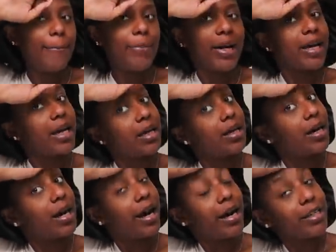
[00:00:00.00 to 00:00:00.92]
But
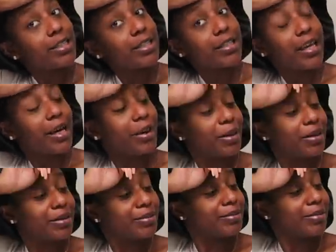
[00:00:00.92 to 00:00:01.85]
I just
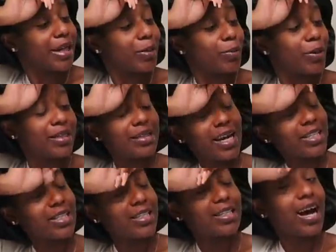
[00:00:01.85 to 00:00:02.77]
can't, like, when it's
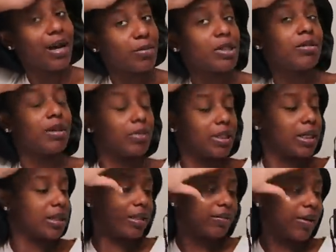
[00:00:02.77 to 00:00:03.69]
actually time to be
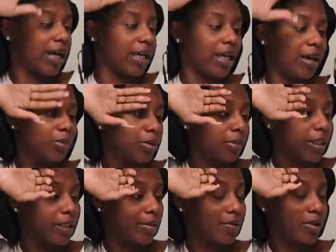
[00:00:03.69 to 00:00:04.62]
productive, I can't bring
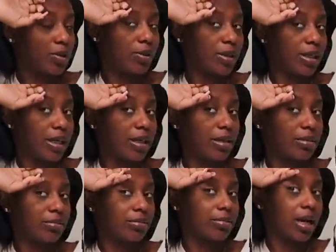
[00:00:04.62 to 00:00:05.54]
myself to do it. Like,
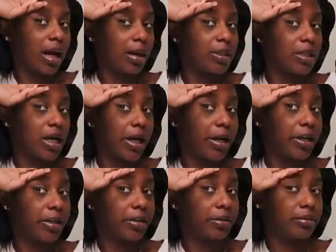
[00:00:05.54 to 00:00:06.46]
I'll be
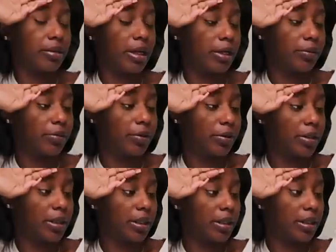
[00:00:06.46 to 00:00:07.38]
tired, I don't feel
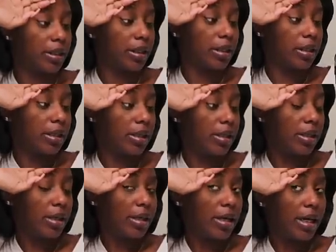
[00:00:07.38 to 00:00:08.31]
good,
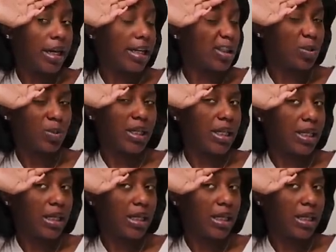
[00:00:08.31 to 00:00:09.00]
and I just want to